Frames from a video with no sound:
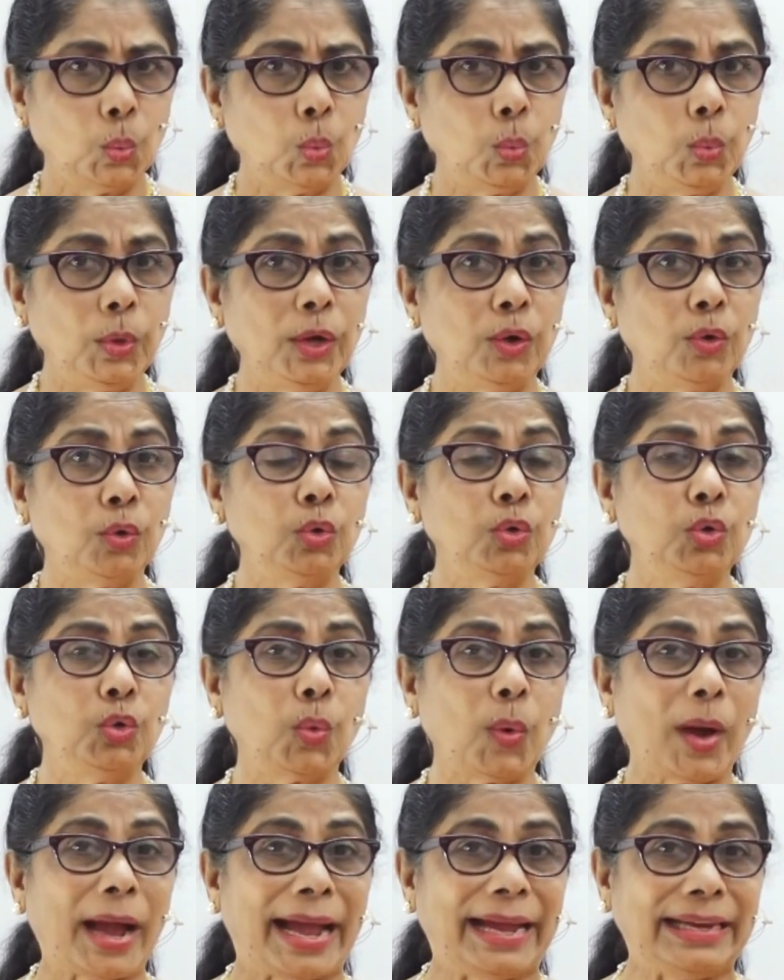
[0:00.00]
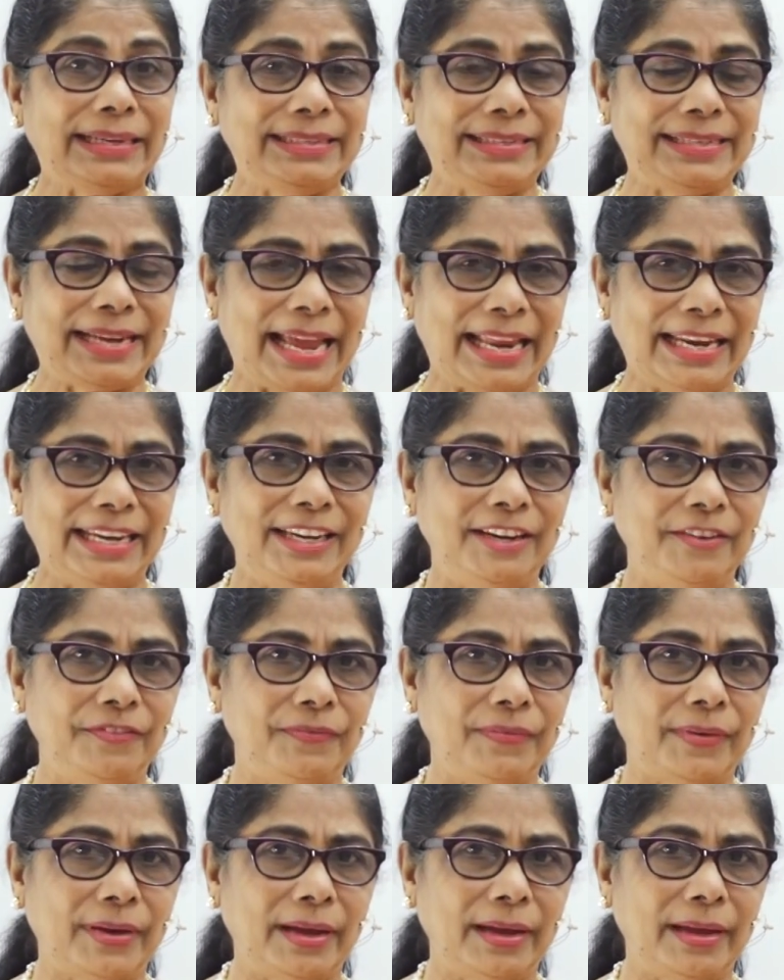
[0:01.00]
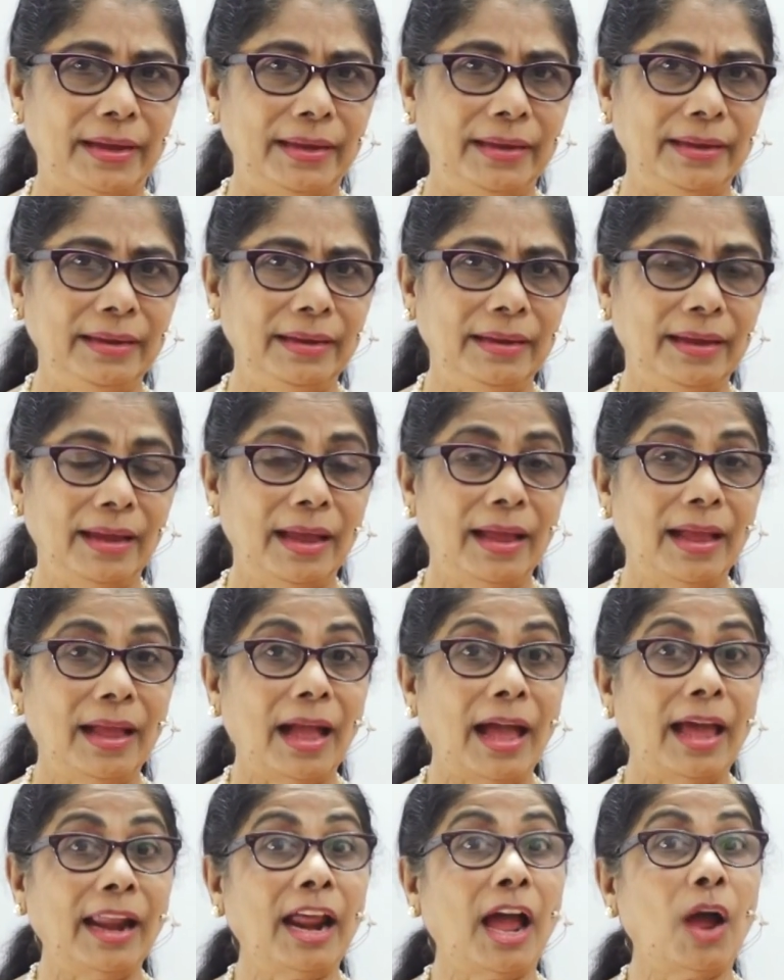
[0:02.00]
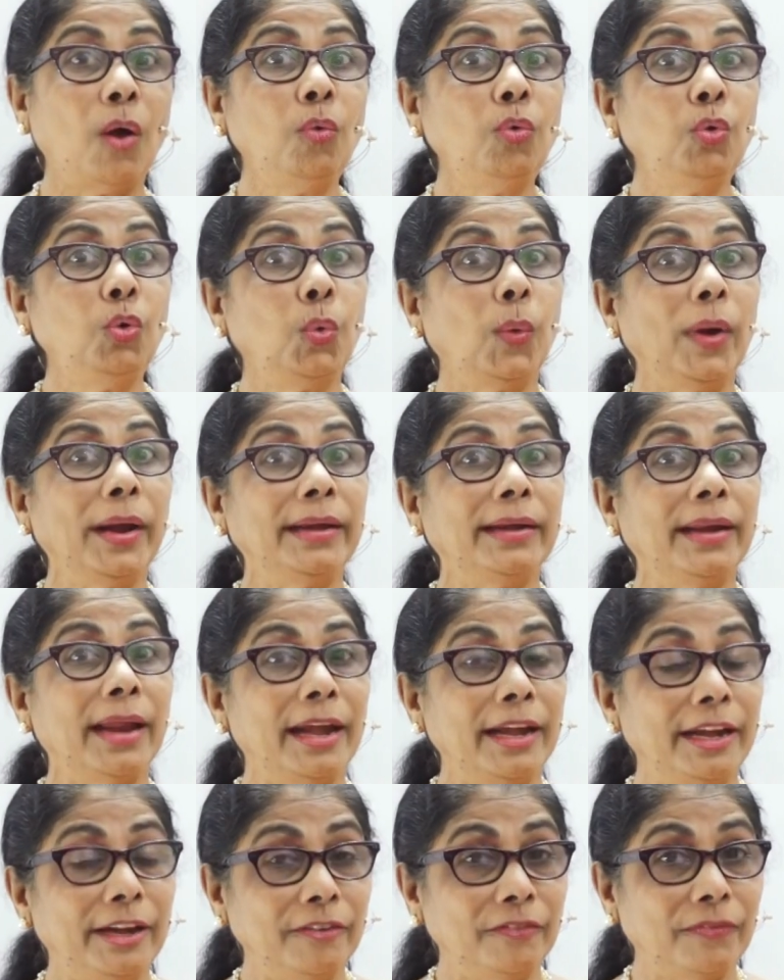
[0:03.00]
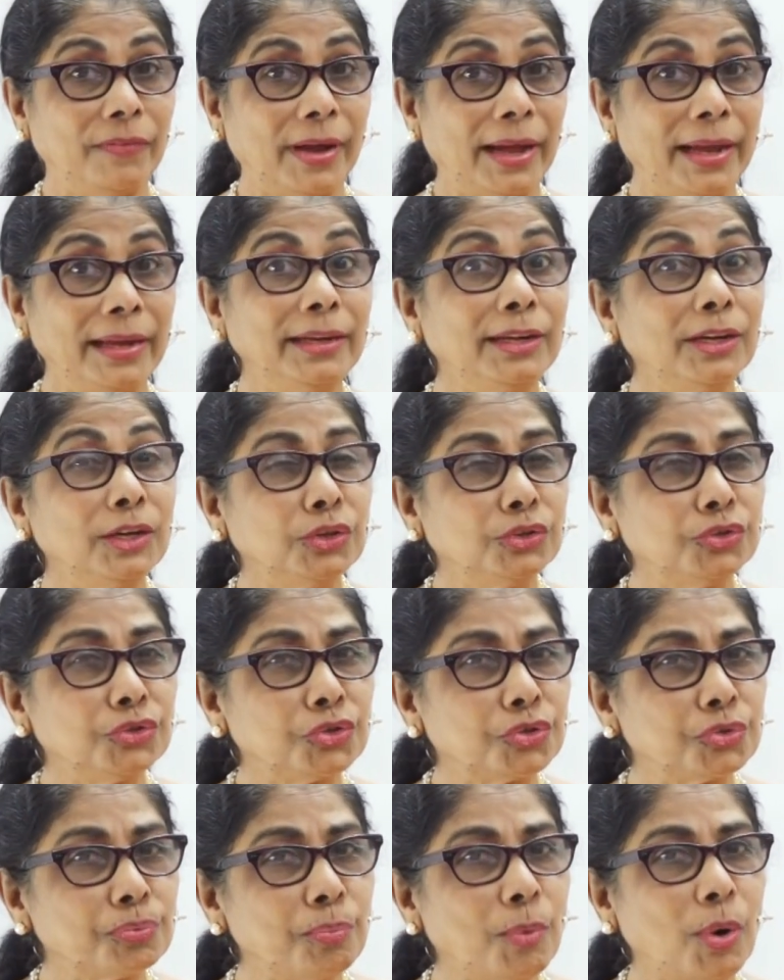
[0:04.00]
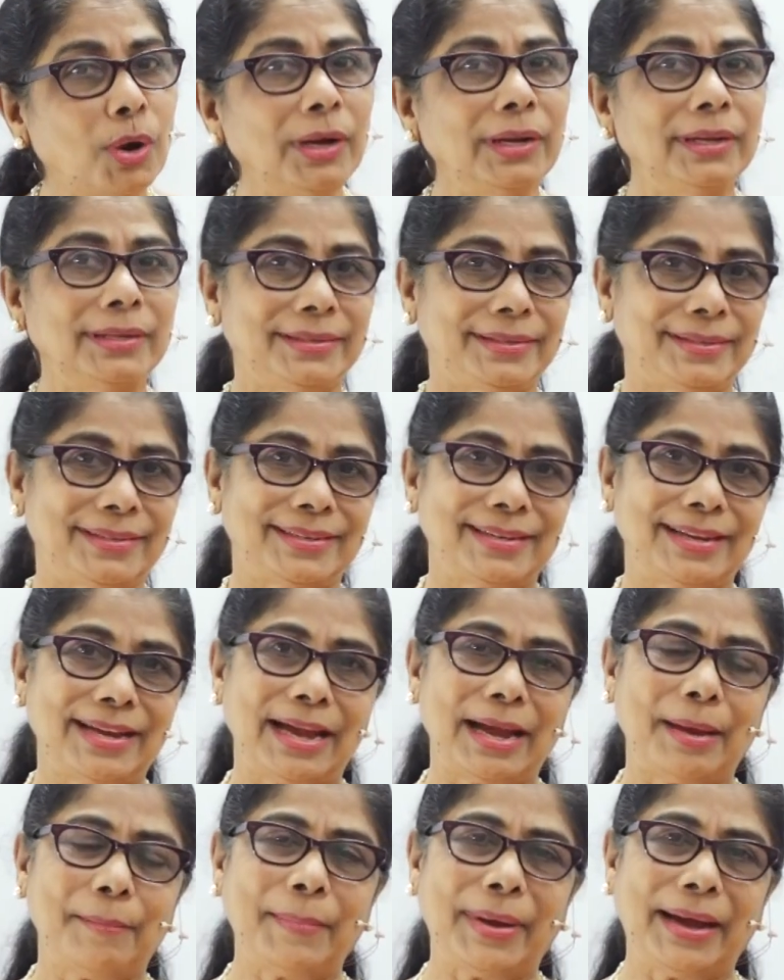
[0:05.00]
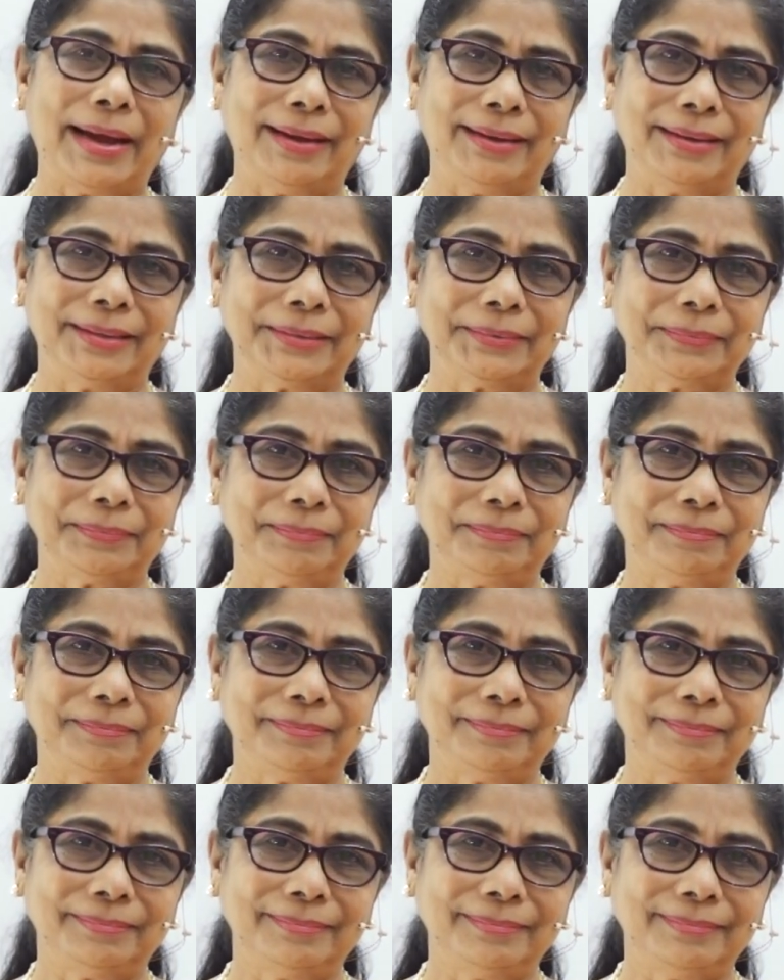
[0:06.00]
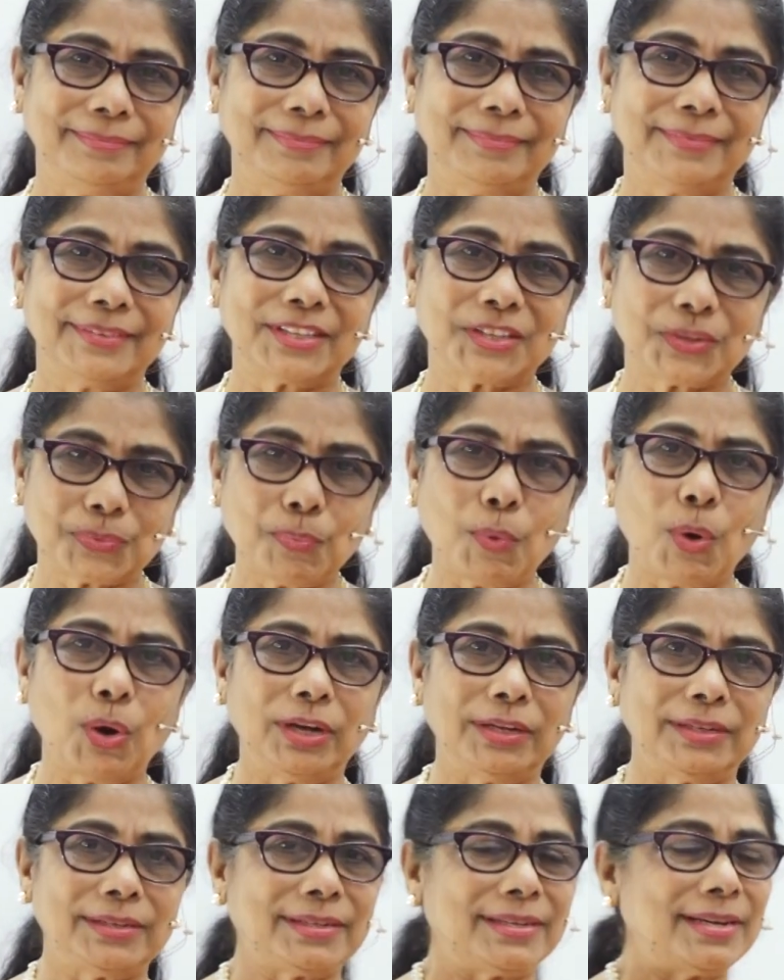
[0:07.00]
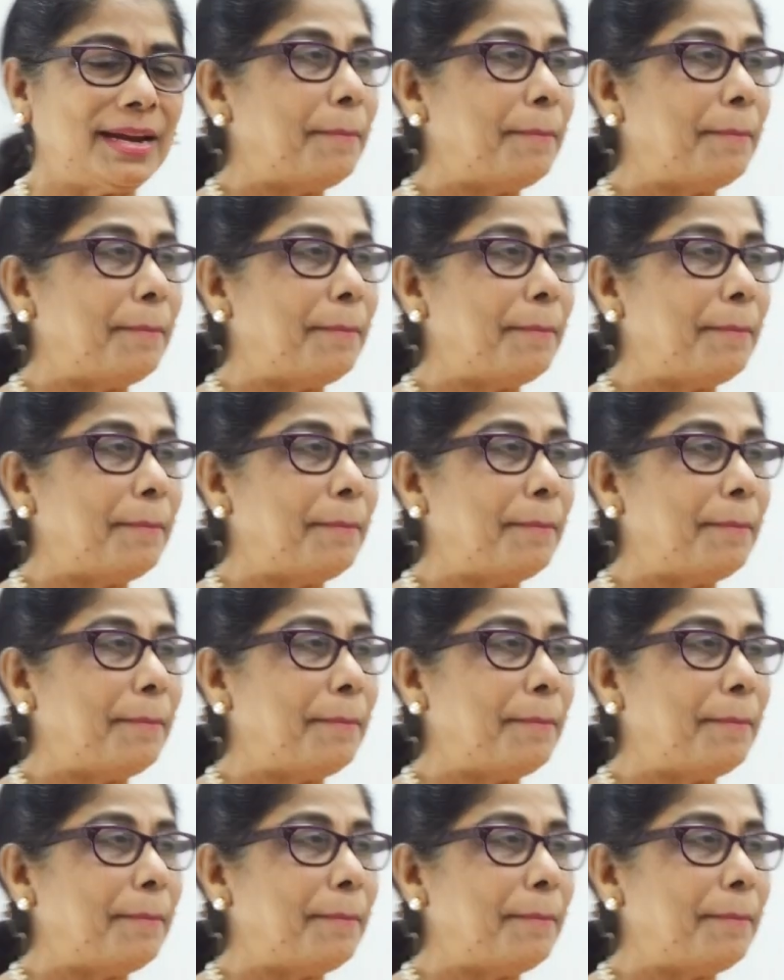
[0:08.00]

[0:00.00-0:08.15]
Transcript: we're going to identify and how to identify smallest among, smallest